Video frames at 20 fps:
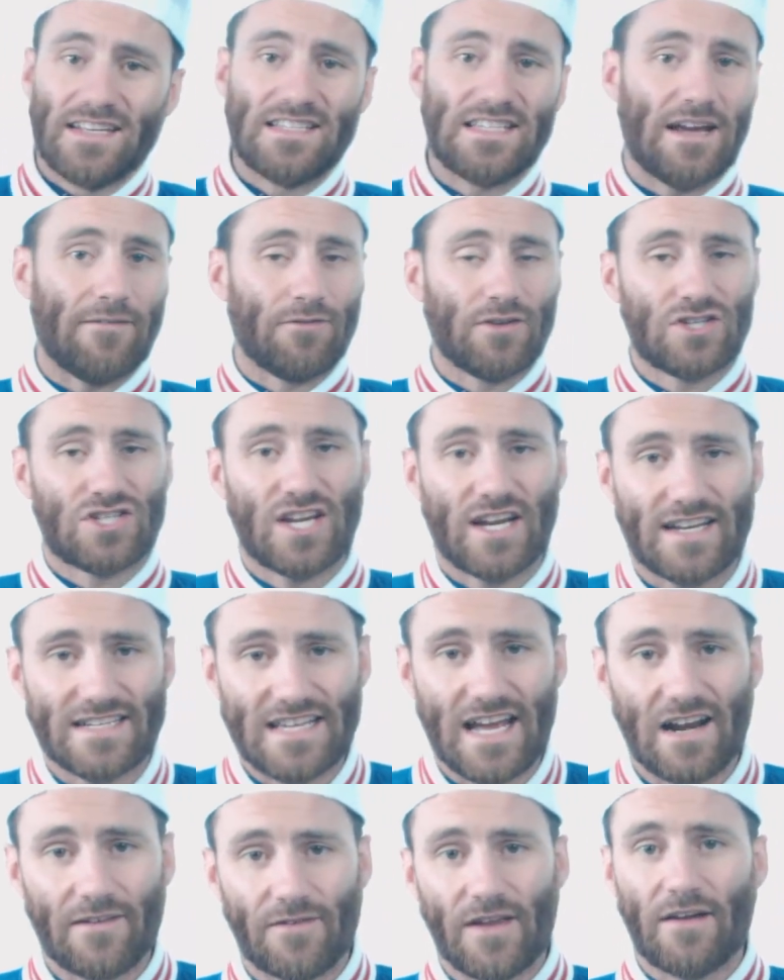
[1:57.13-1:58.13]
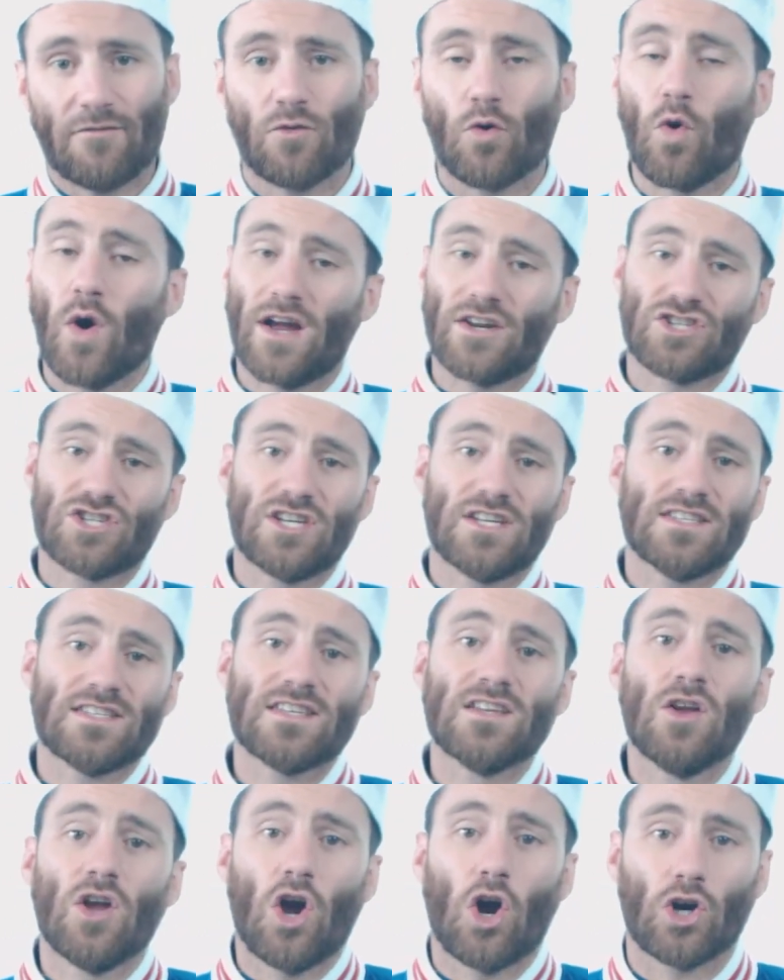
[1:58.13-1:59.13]
Definitely check us out if you have
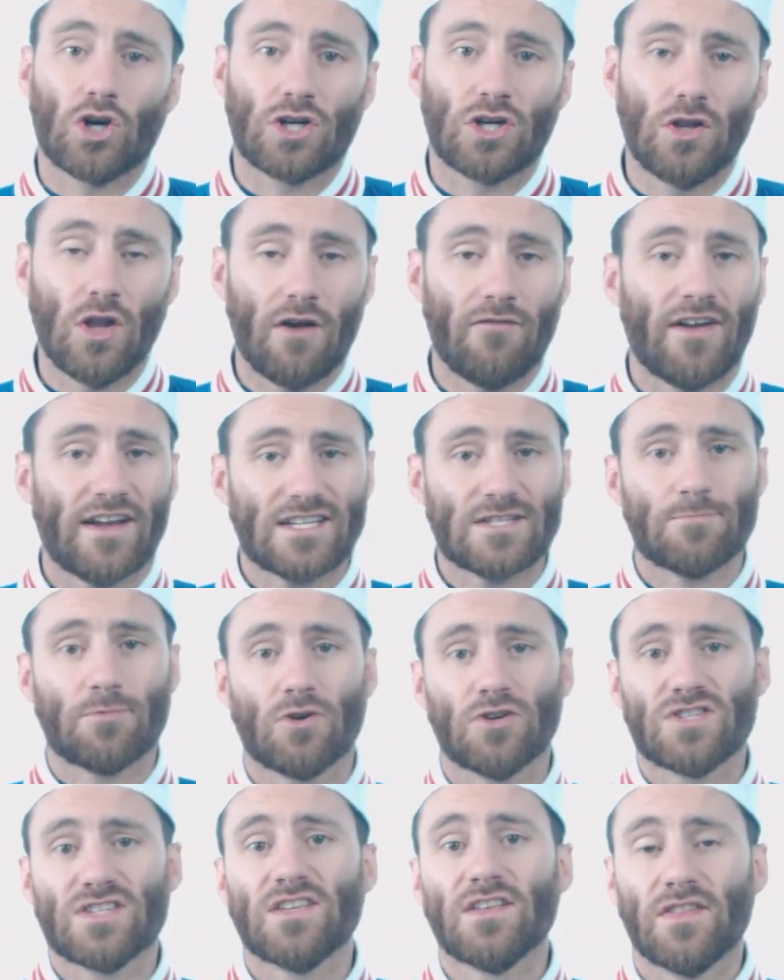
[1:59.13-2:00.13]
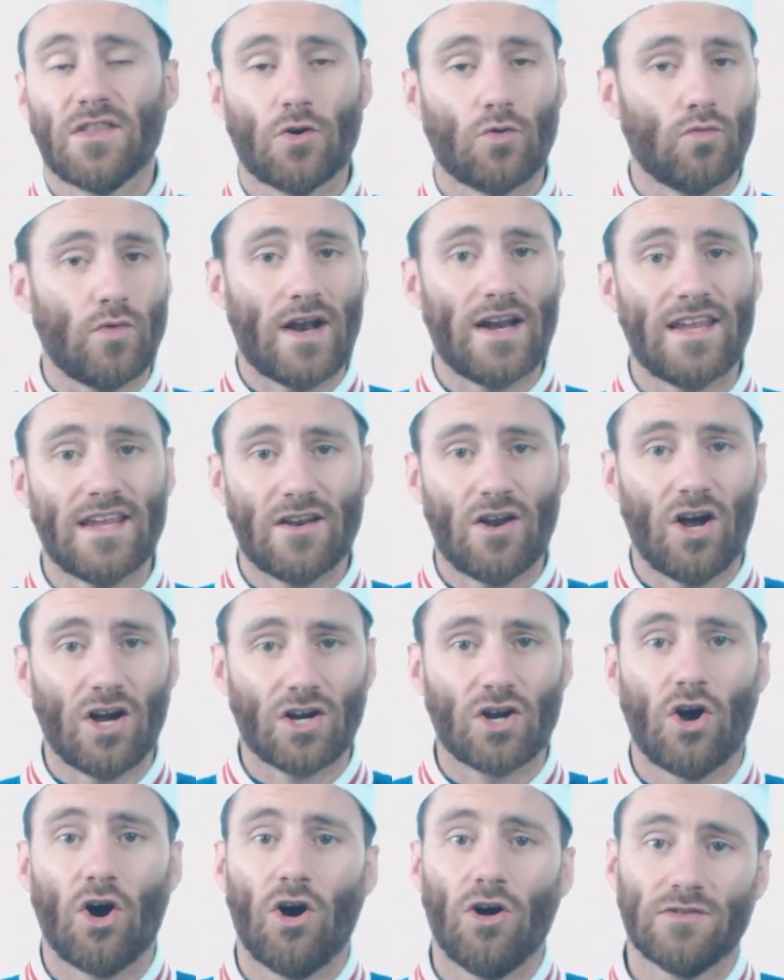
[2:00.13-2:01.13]
questions. Our glove experts, they're ready and
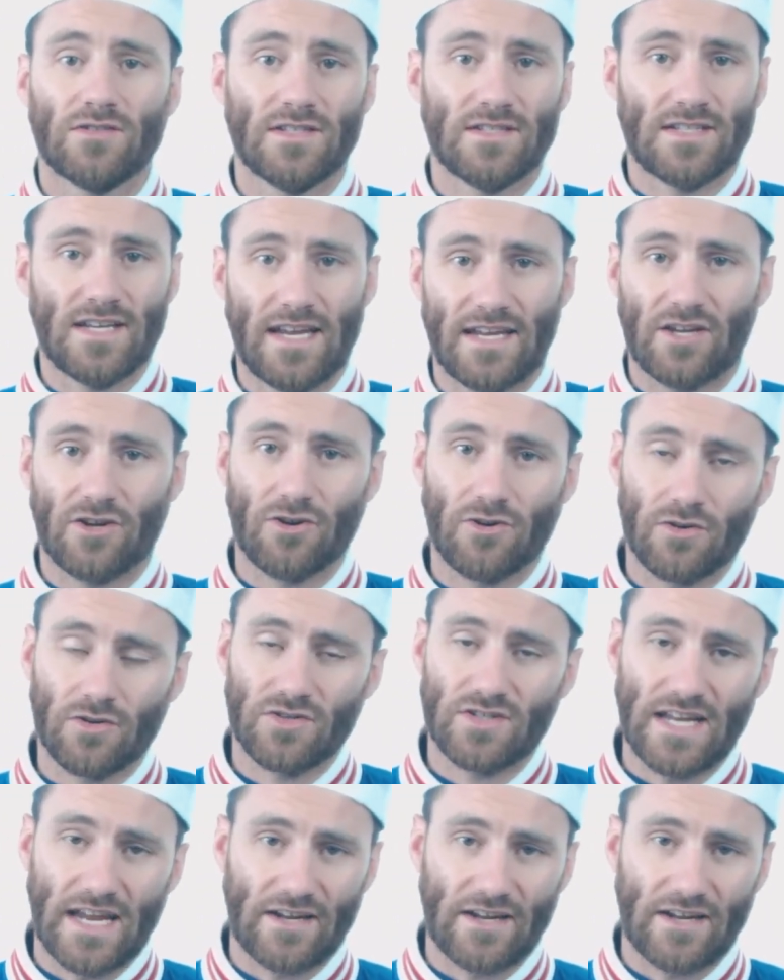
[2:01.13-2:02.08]
on call to take your